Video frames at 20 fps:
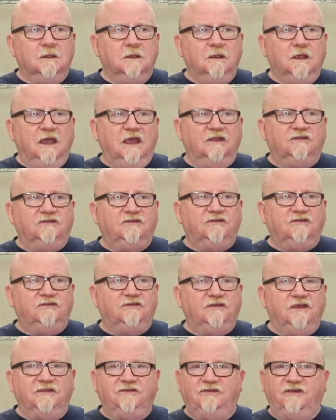
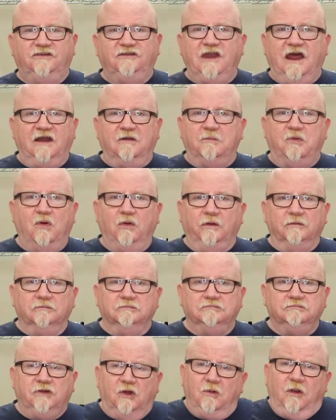it's, it's just not important.
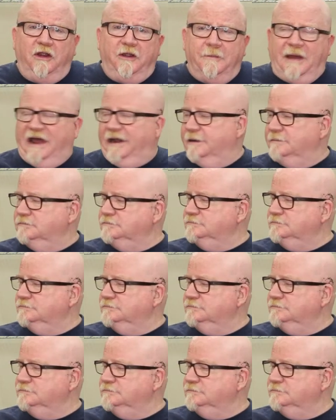Don't worry about it.